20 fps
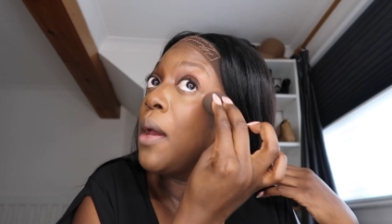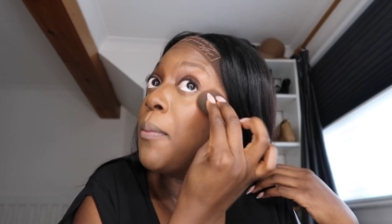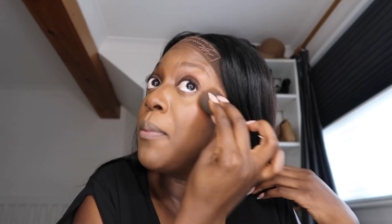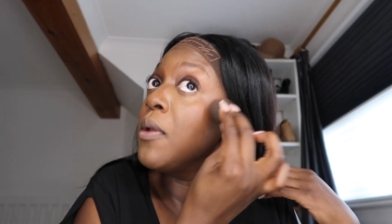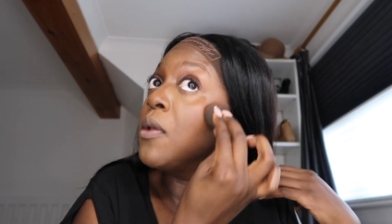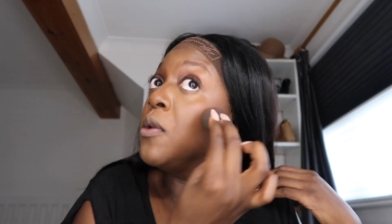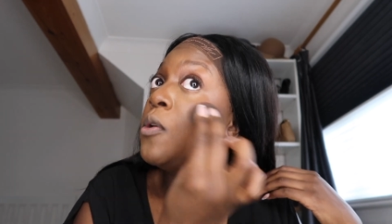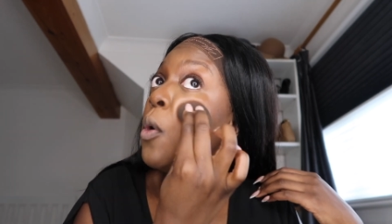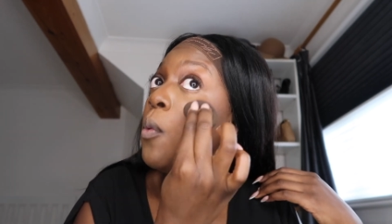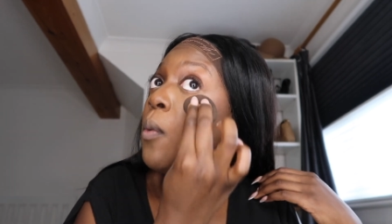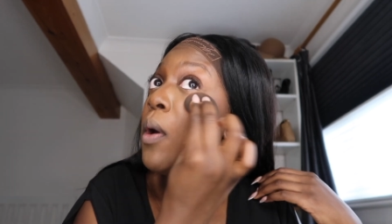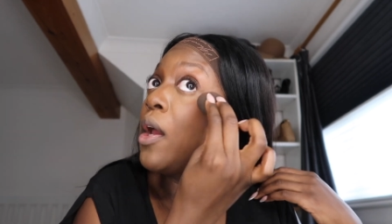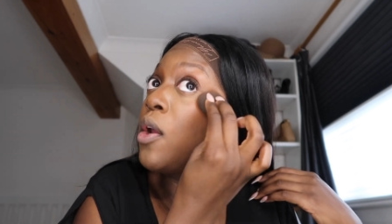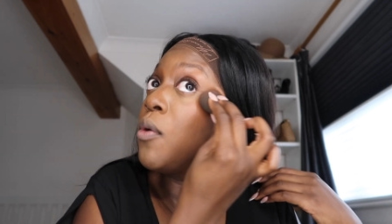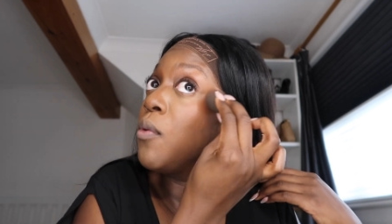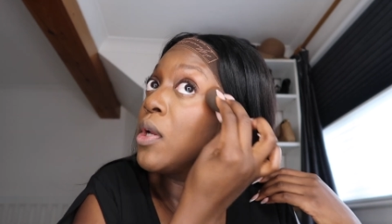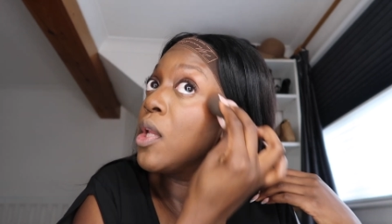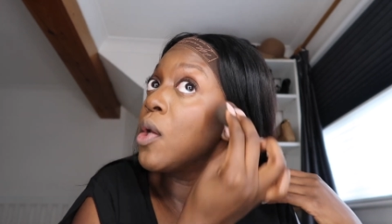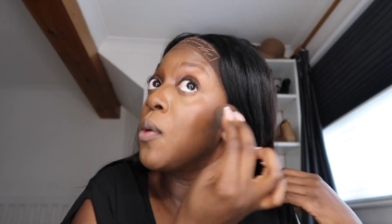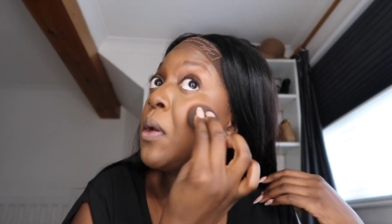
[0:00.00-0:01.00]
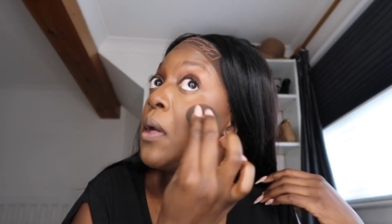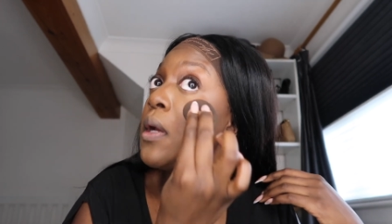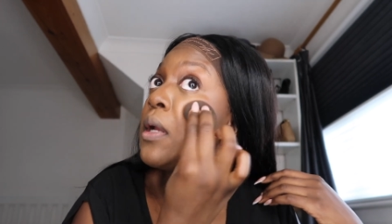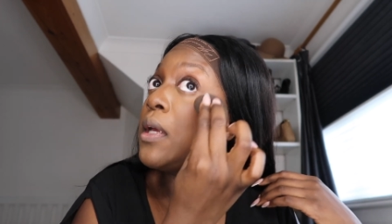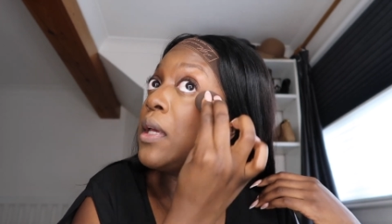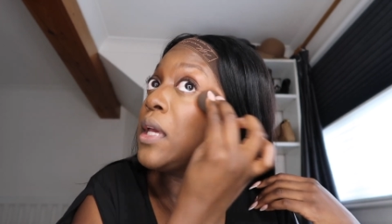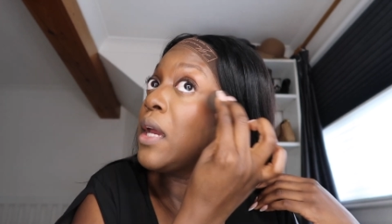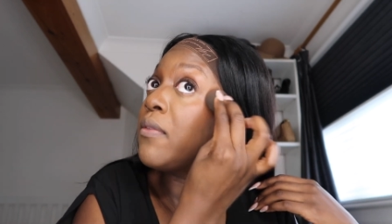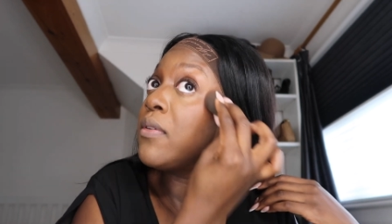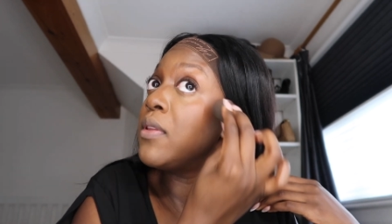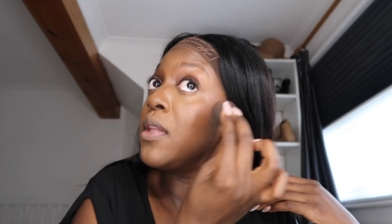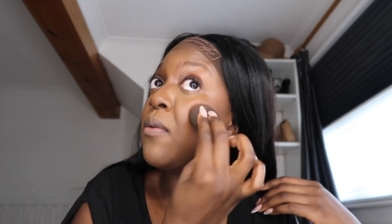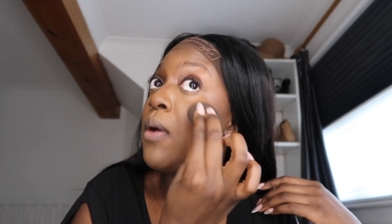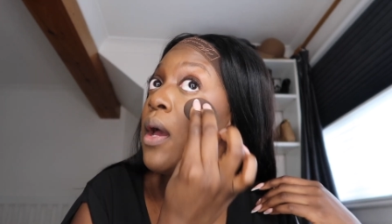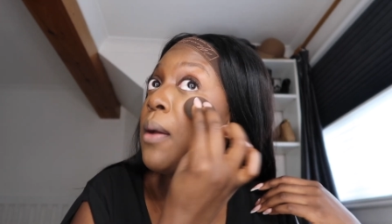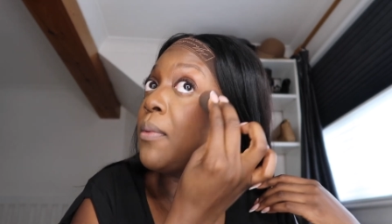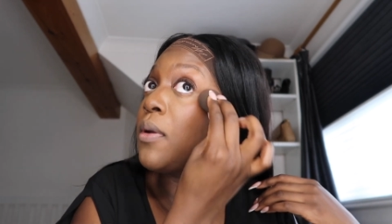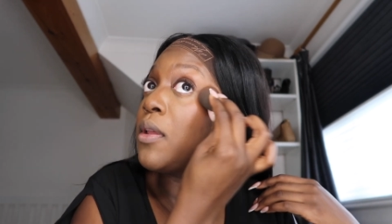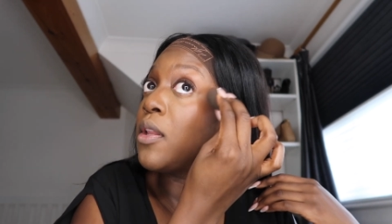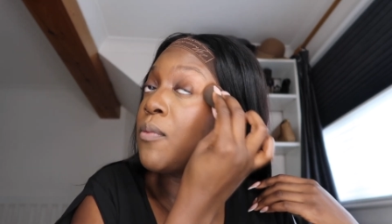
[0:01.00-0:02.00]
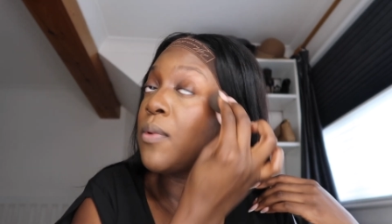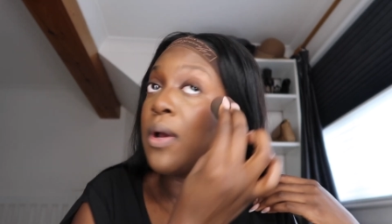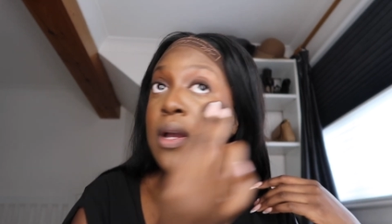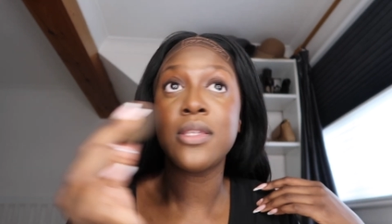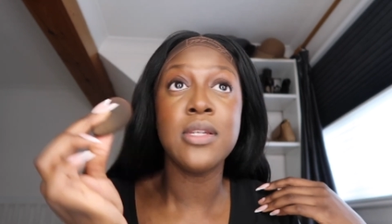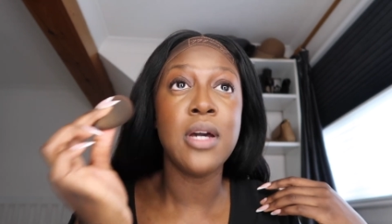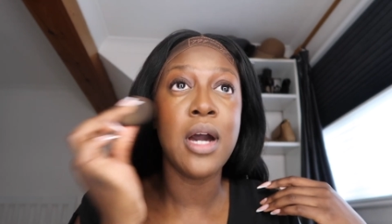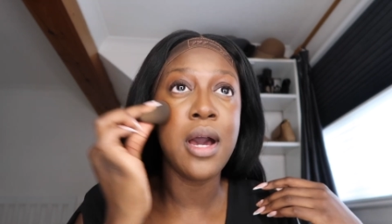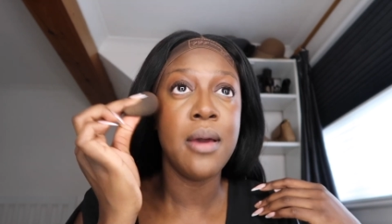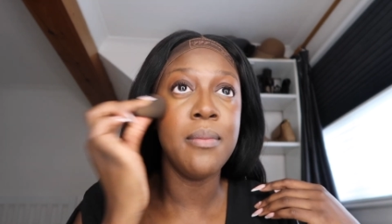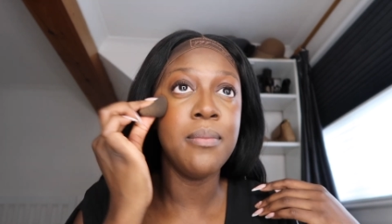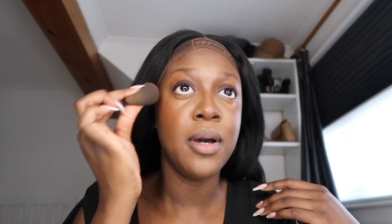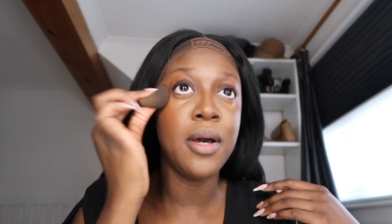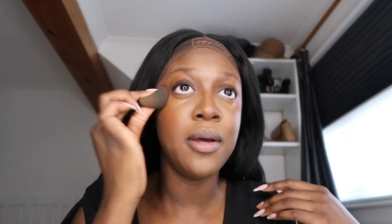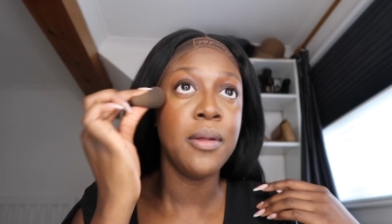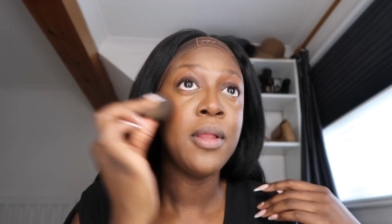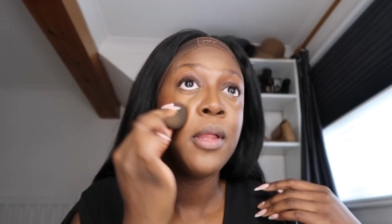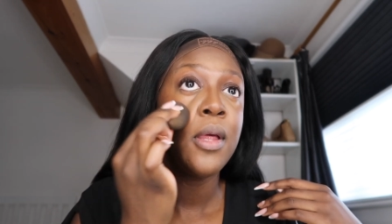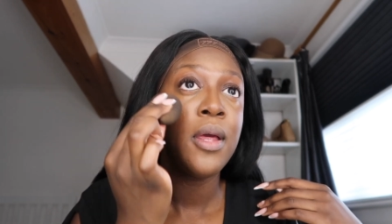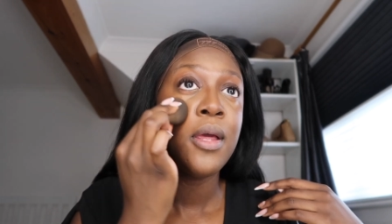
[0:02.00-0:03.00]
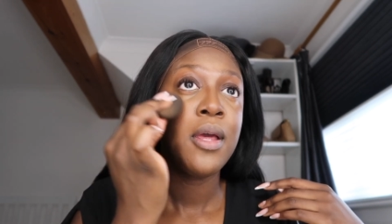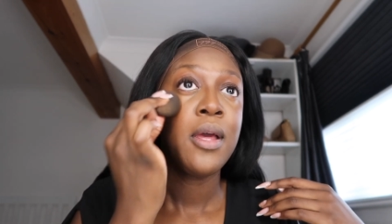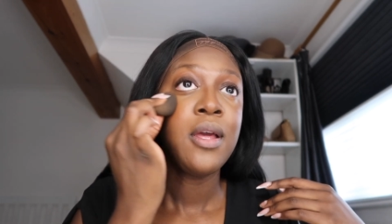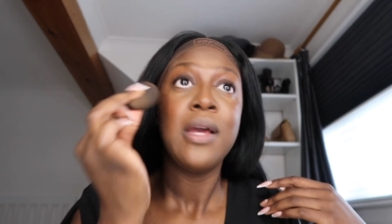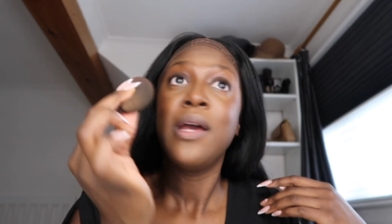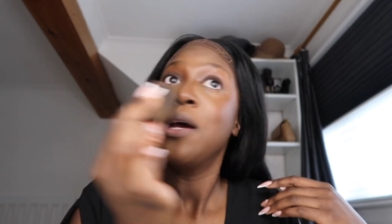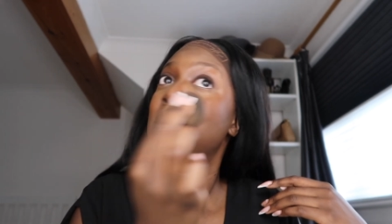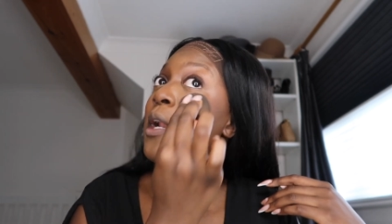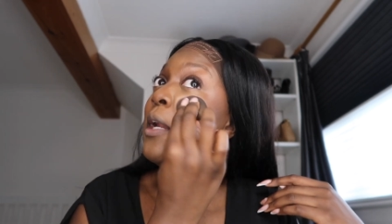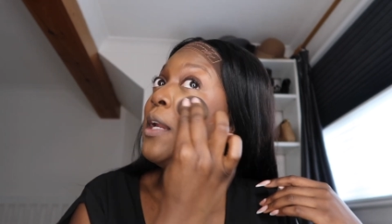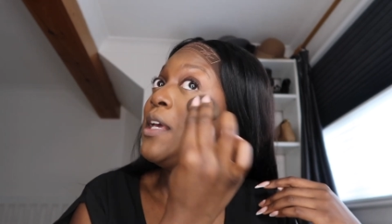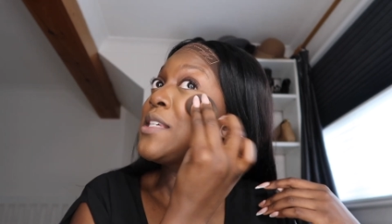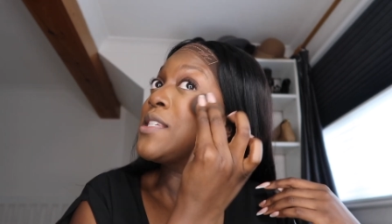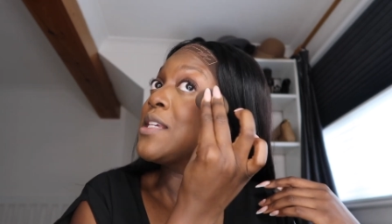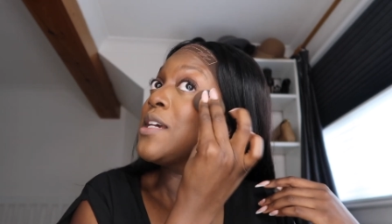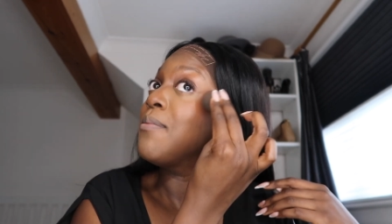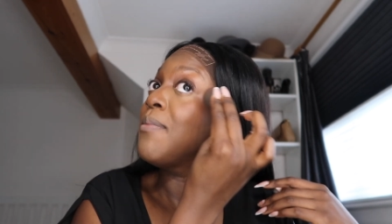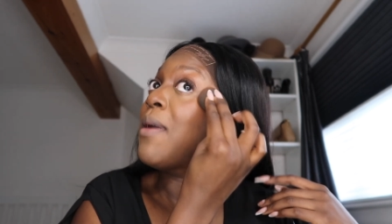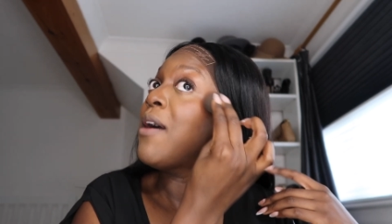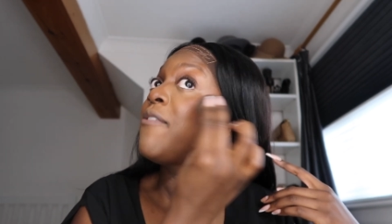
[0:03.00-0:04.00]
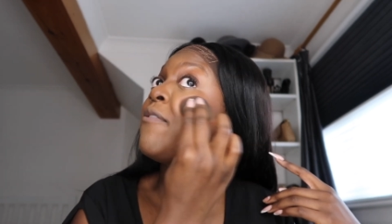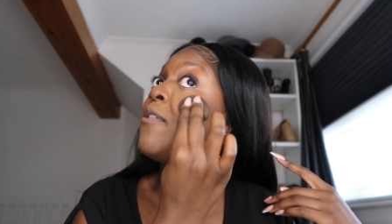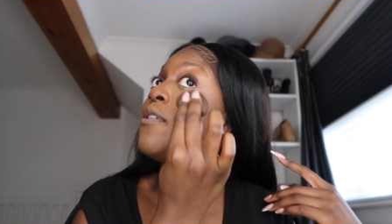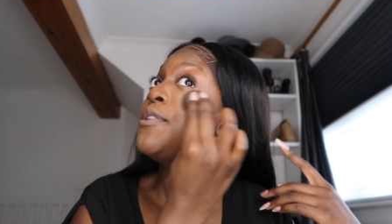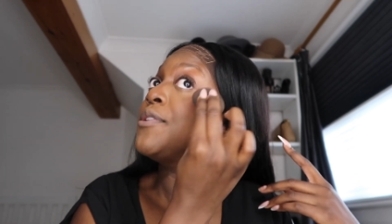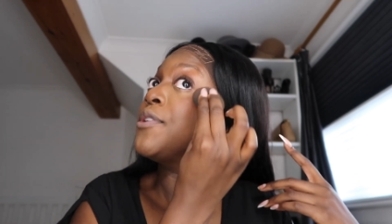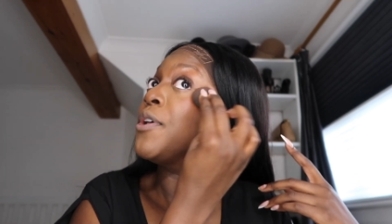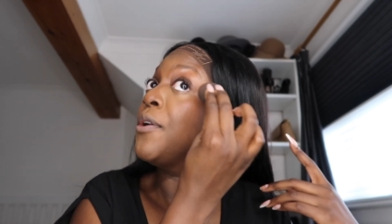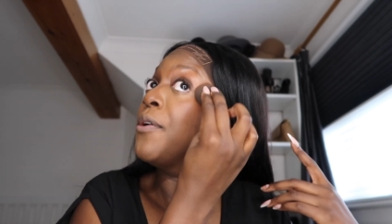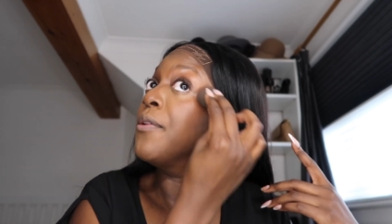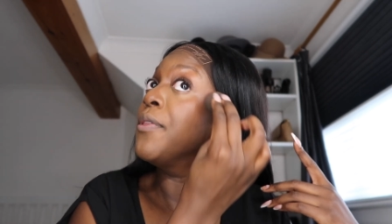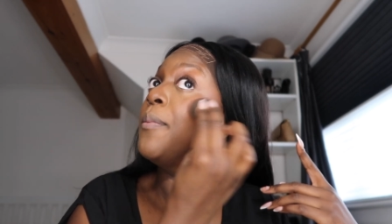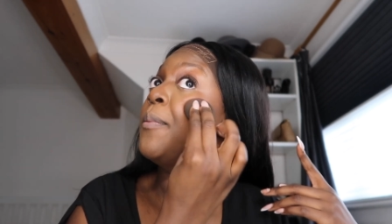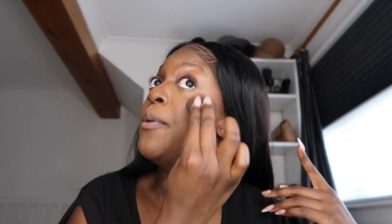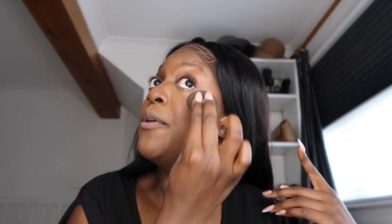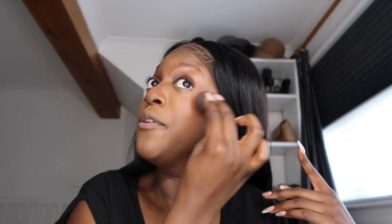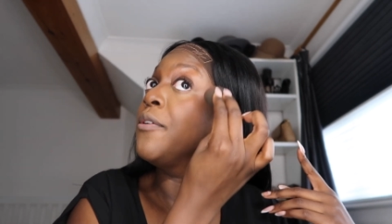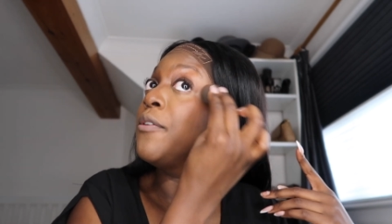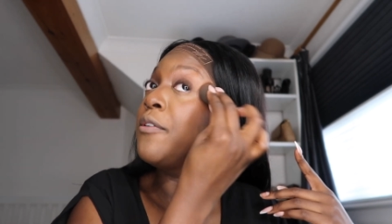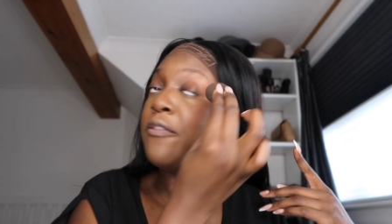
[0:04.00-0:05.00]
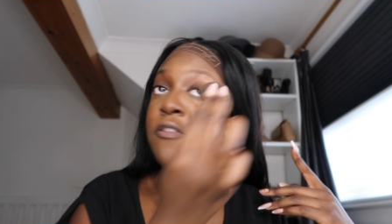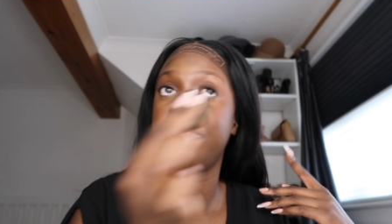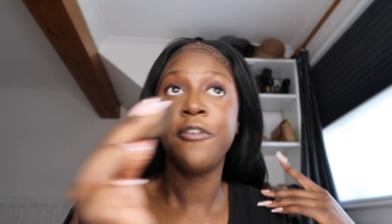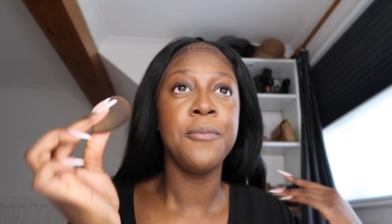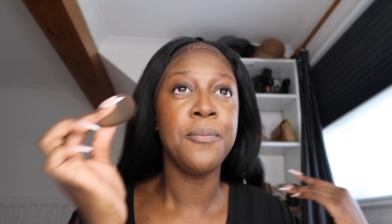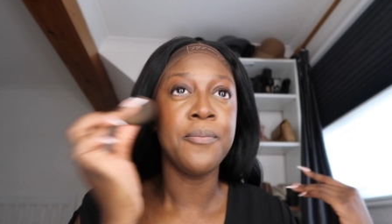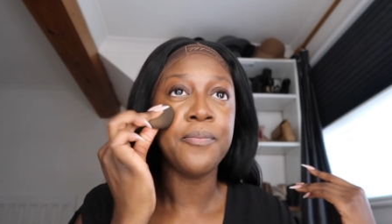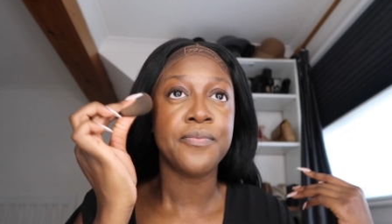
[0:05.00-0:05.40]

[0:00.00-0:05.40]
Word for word: happening your way really quickly. Everything will happen at the right time. But listen, my friends are on the move.